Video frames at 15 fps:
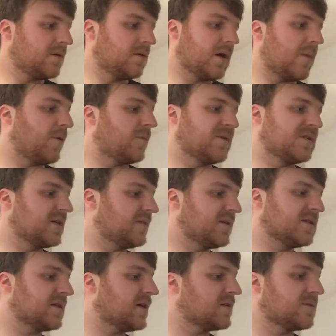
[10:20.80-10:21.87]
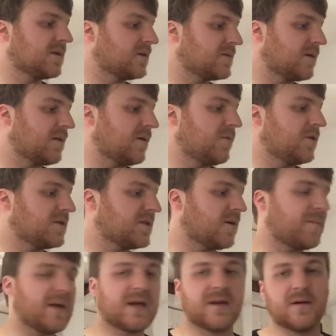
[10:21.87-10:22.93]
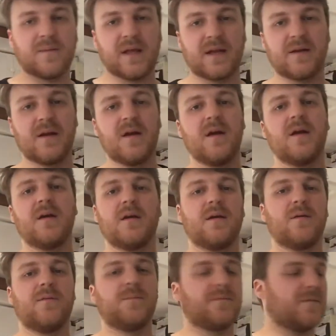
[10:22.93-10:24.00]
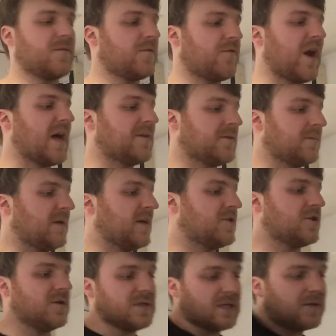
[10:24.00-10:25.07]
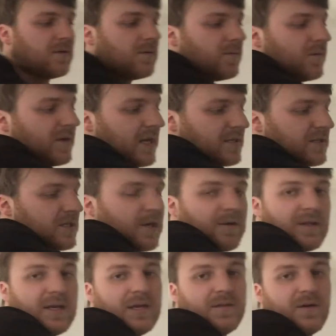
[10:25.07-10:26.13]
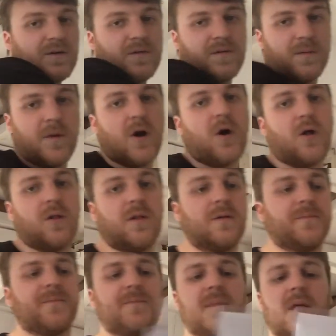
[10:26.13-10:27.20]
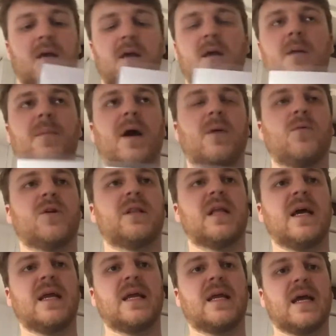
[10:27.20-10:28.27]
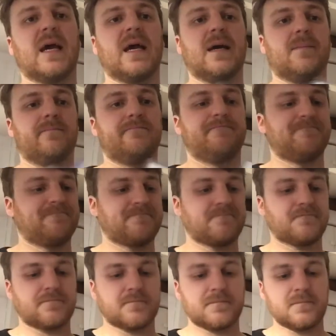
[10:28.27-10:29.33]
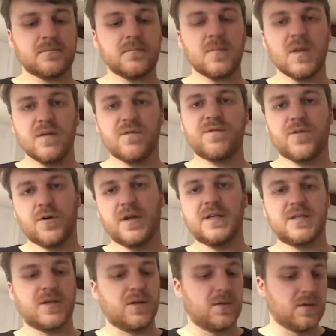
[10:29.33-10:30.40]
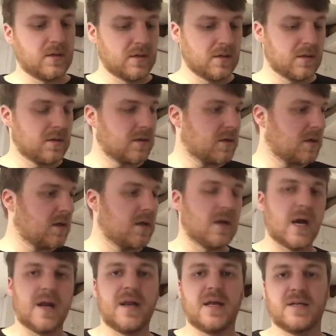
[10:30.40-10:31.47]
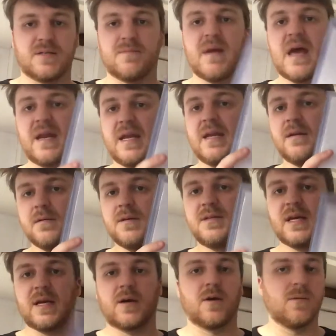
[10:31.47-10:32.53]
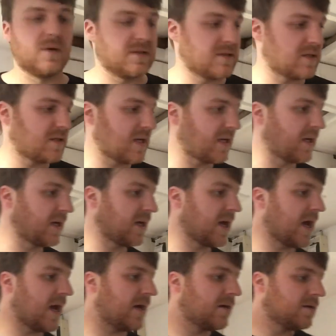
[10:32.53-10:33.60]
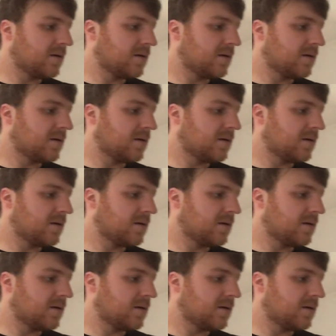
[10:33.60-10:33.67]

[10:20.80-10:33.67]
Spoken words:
I probably said this last week as well, I want to start picking up like random issues. I don't necessarily need them all, but I would like 42 and then as many Ditko ones as I can get.